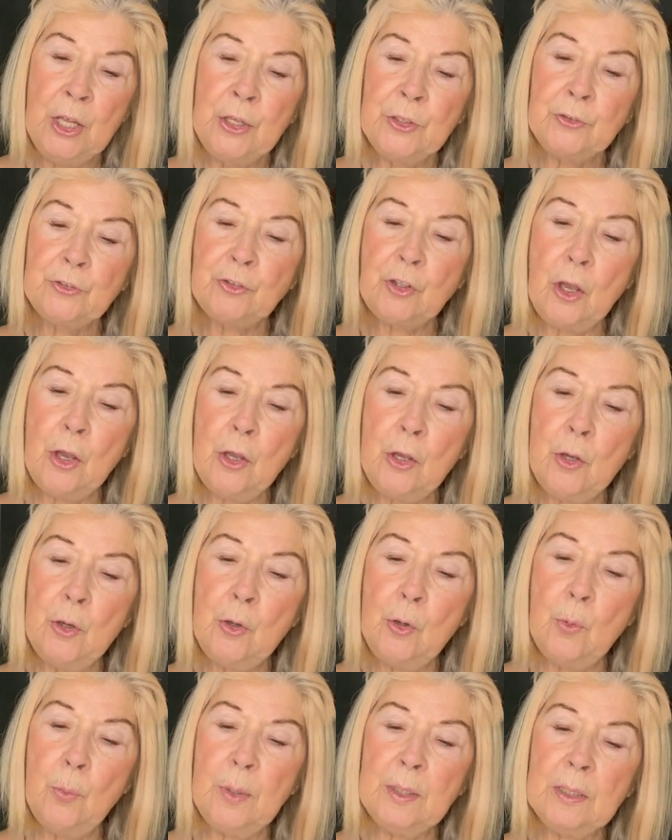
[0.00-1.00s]

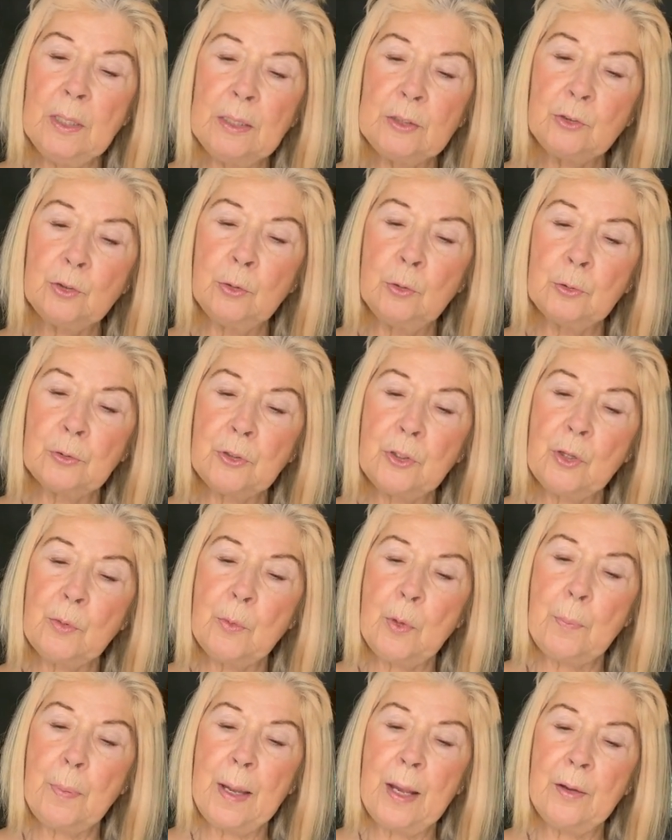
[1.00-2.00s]
so when I talked to them
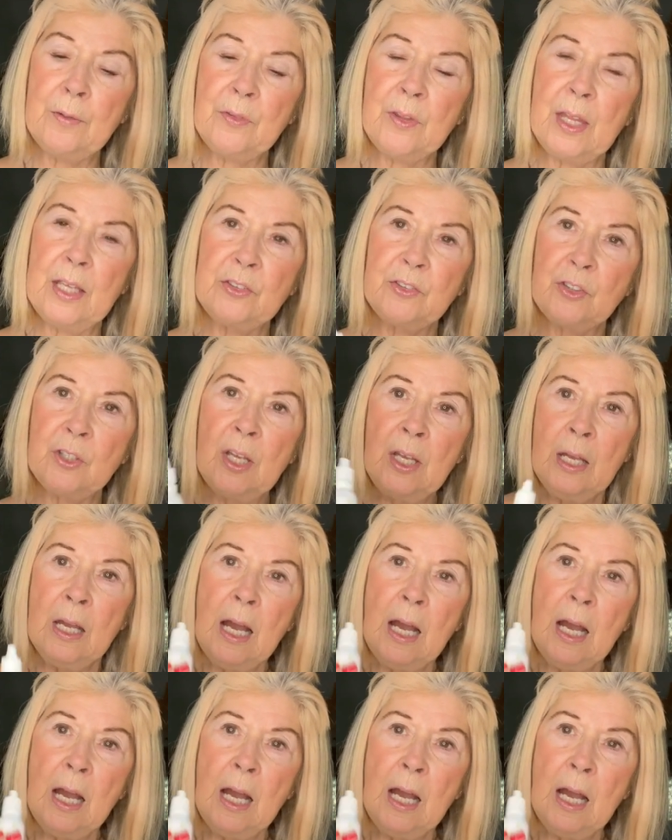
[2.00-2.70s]
about this,